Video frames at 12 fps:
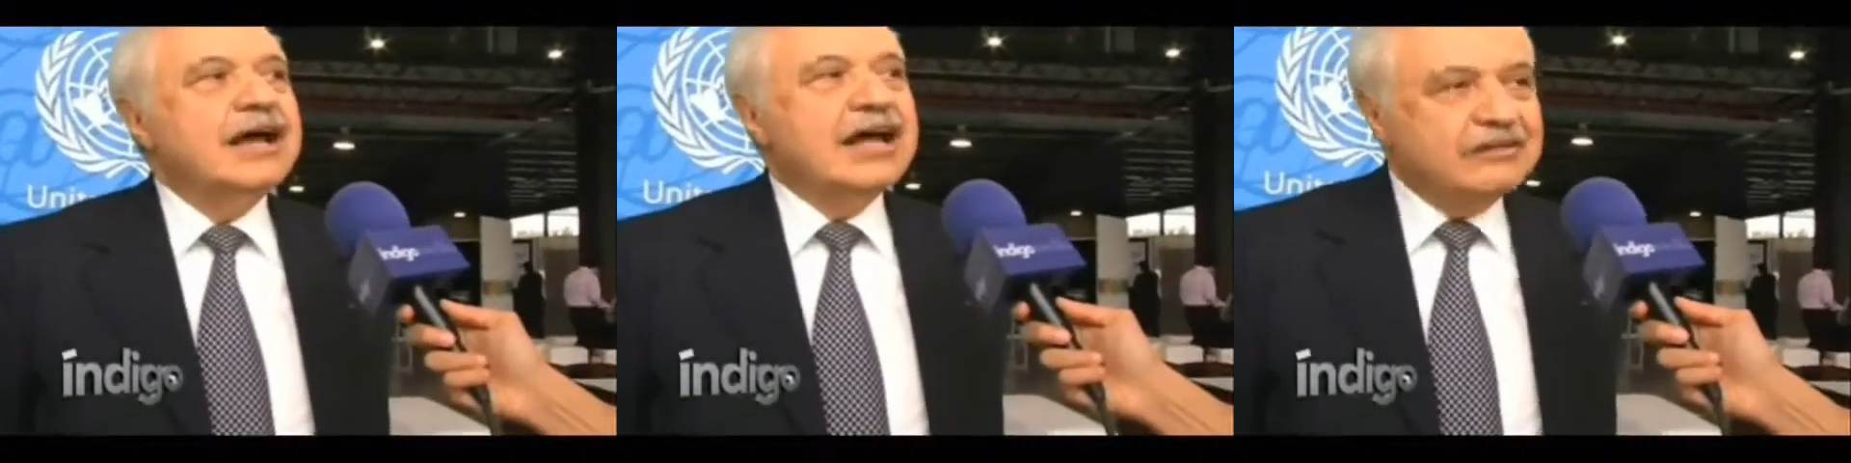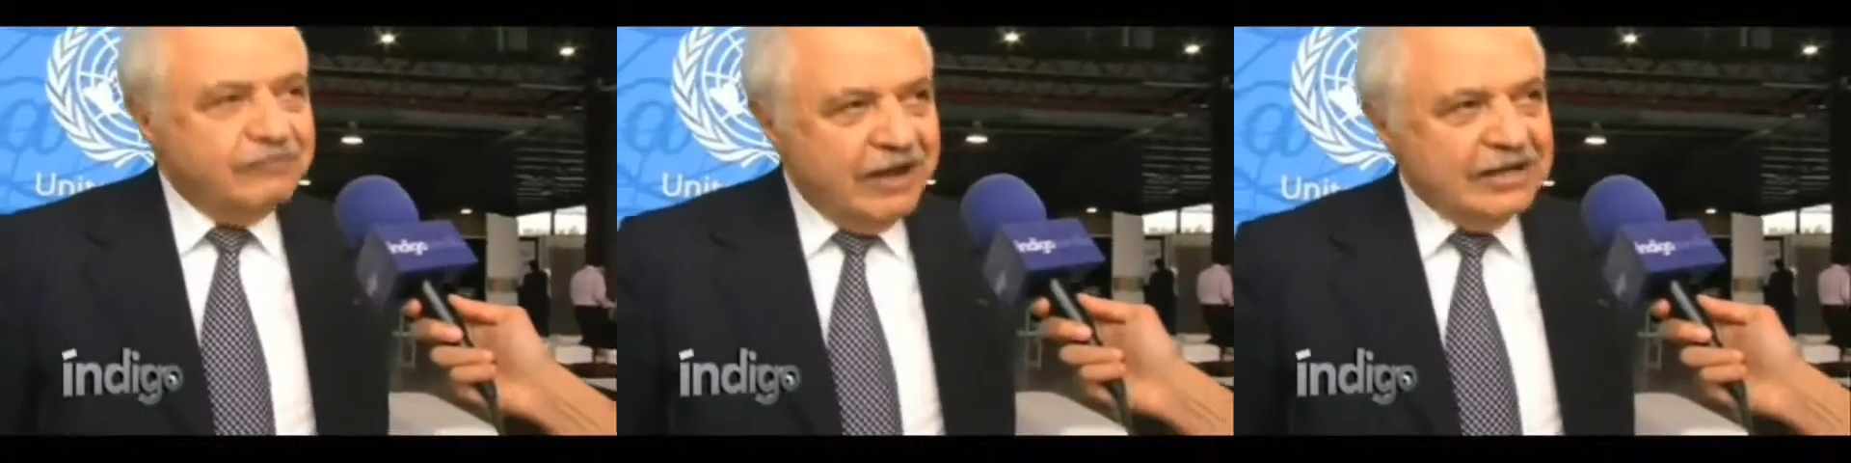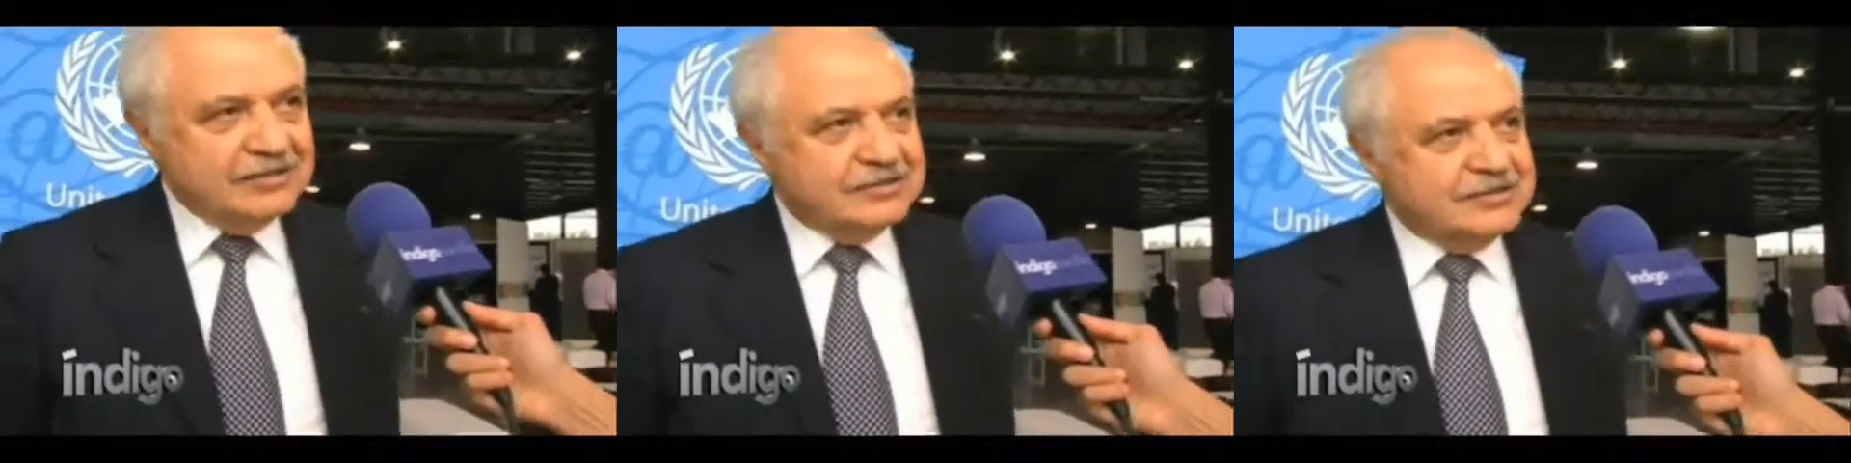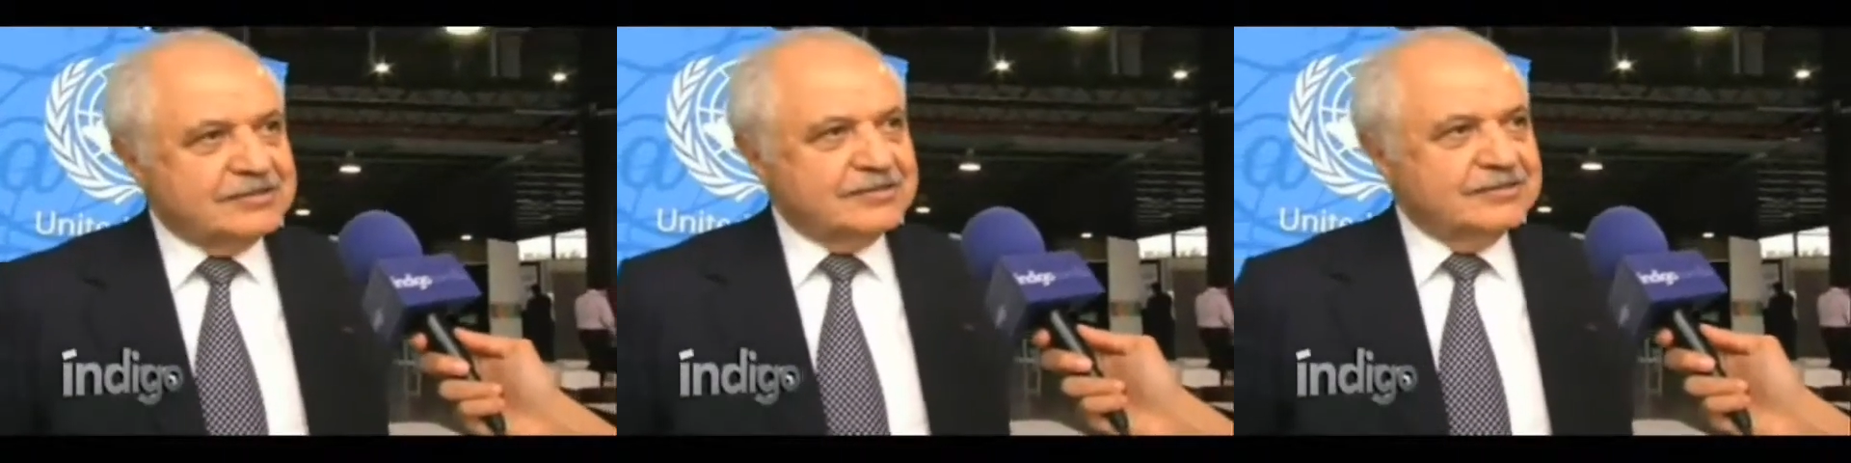
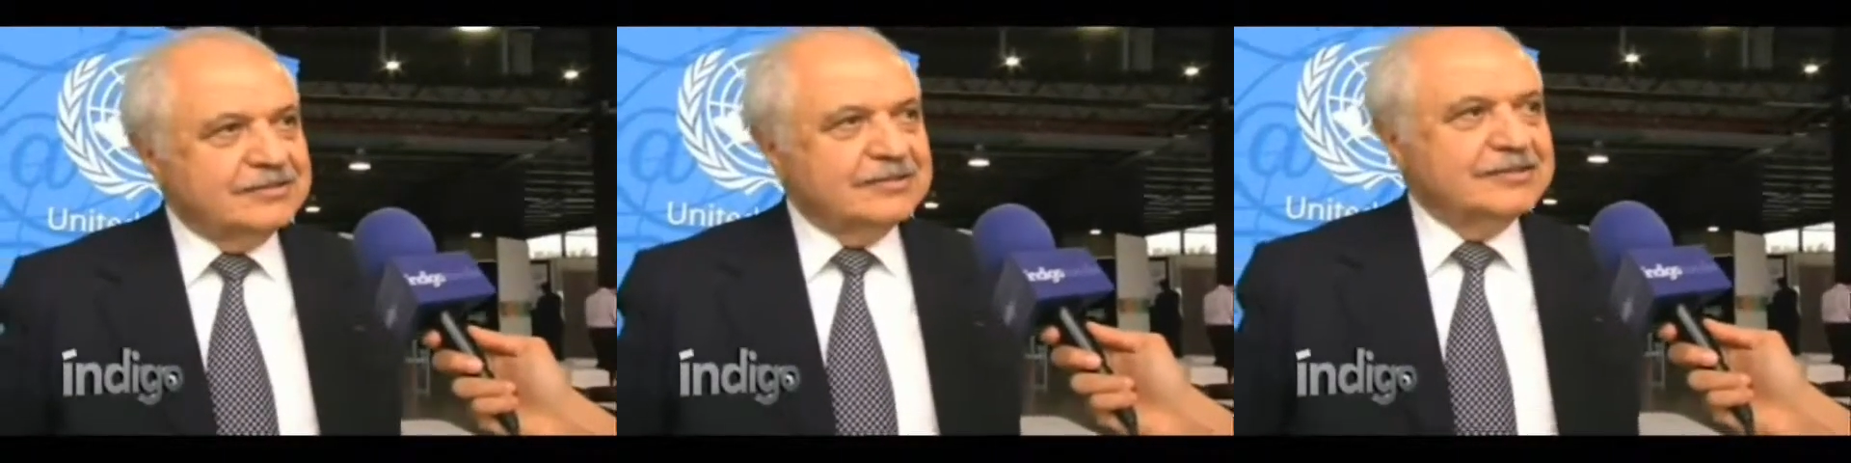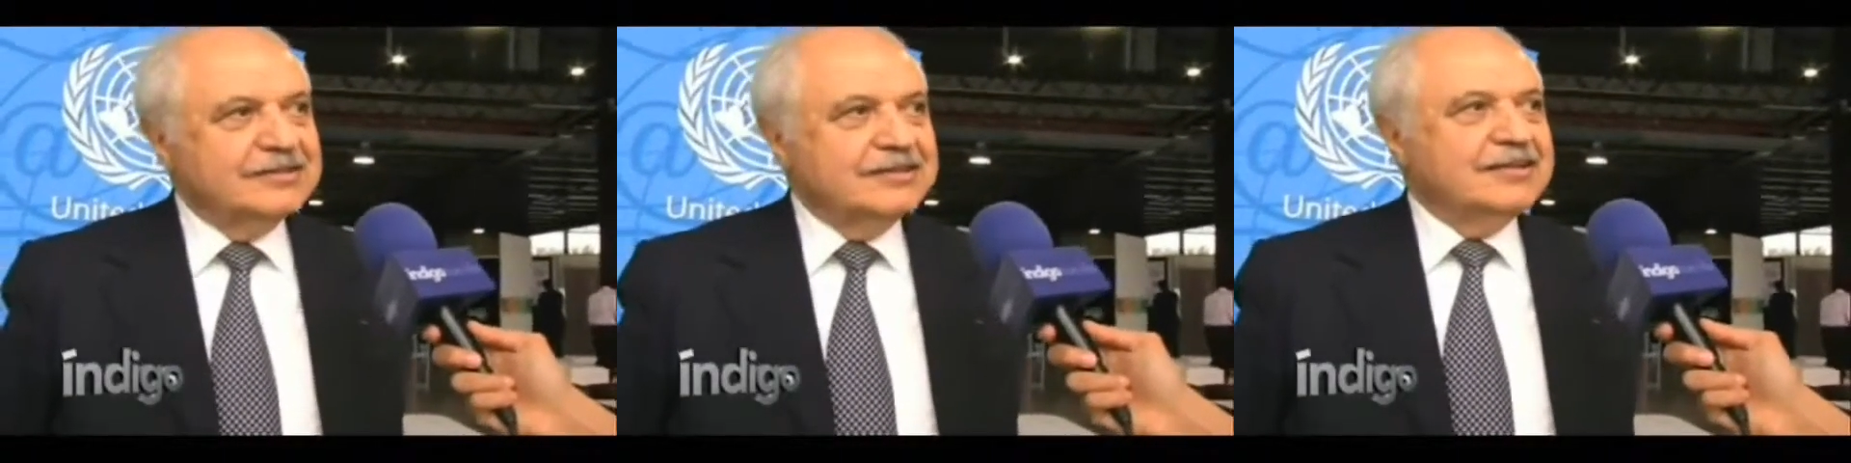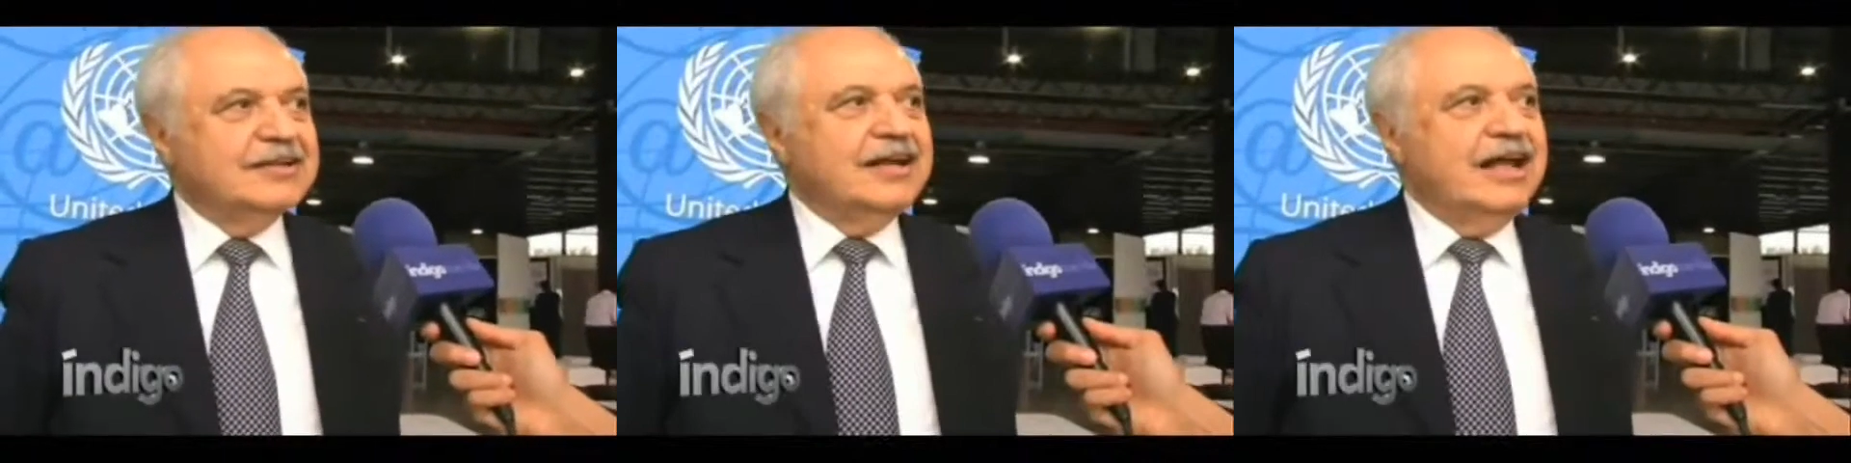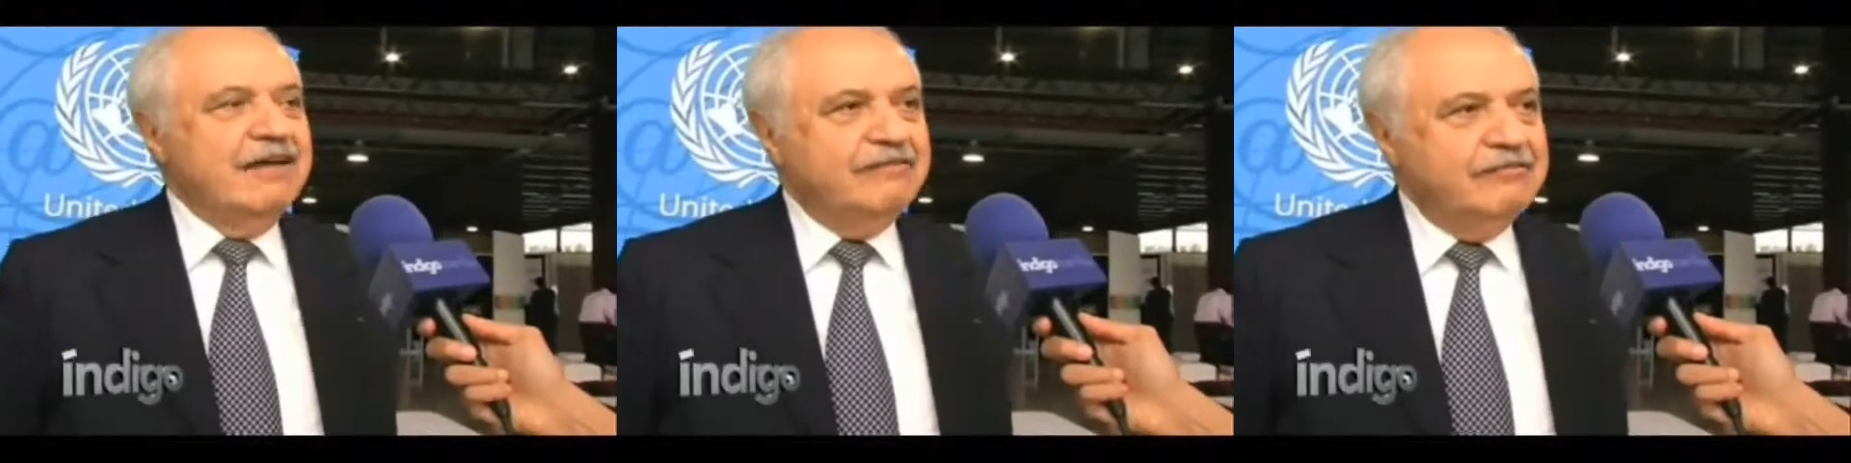advance
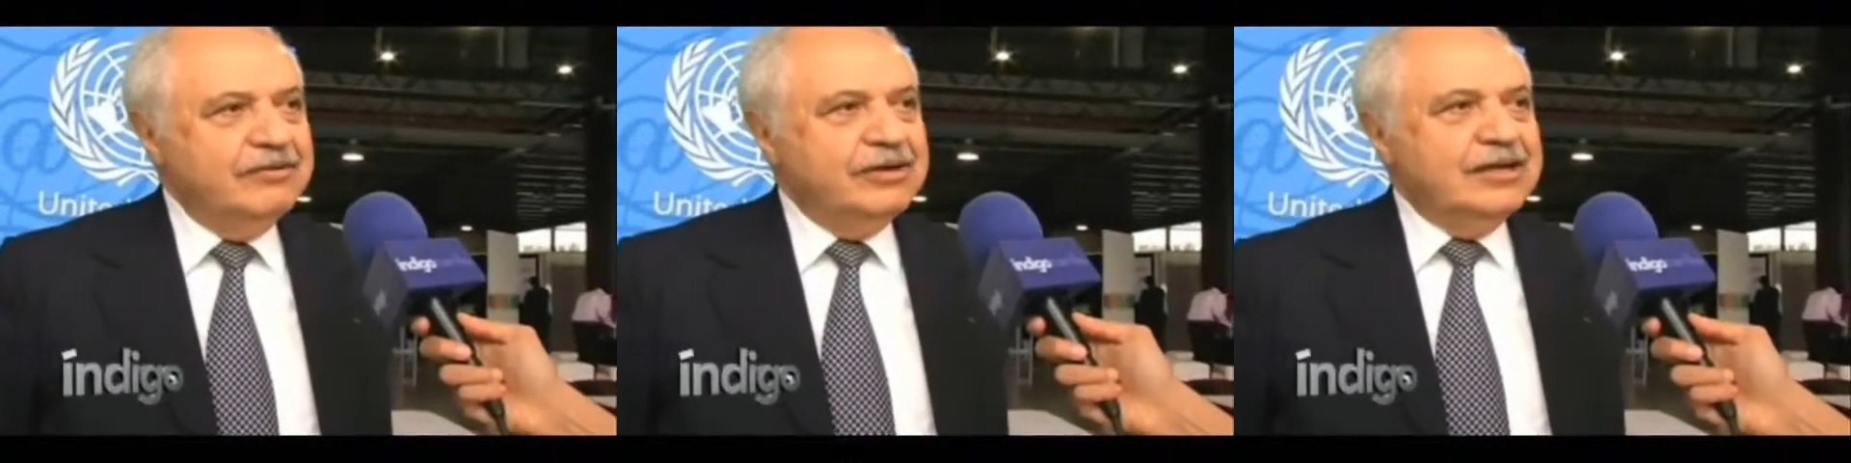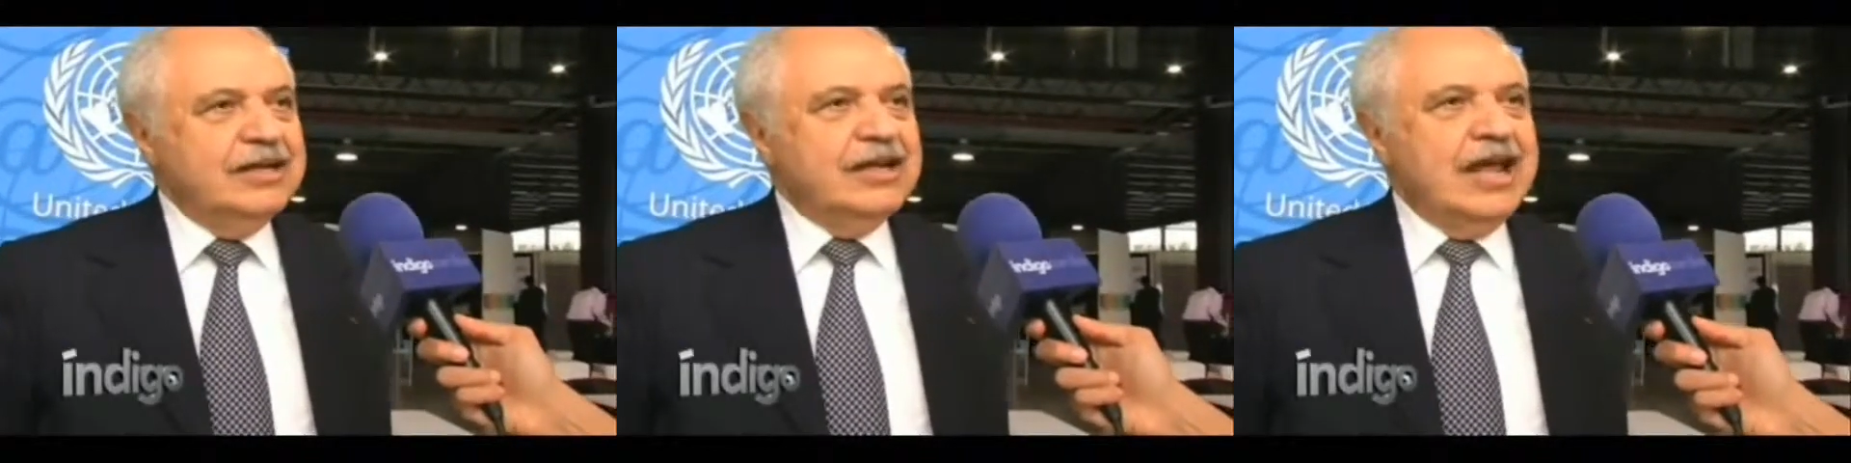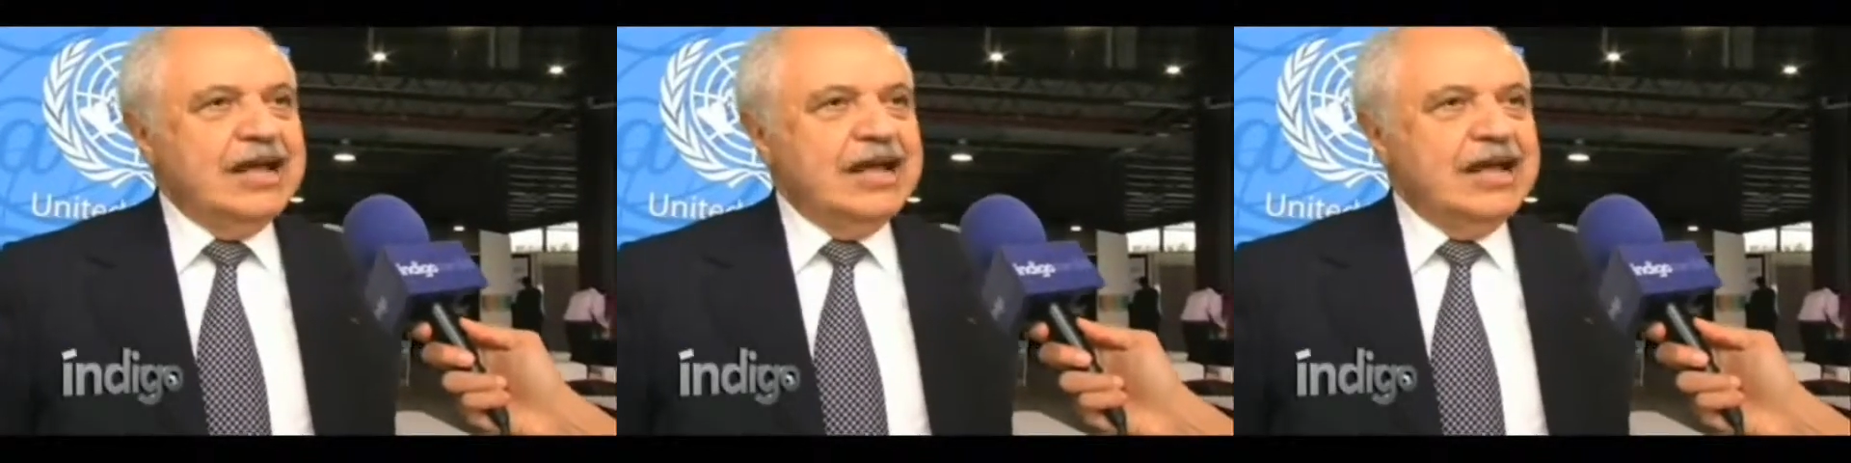every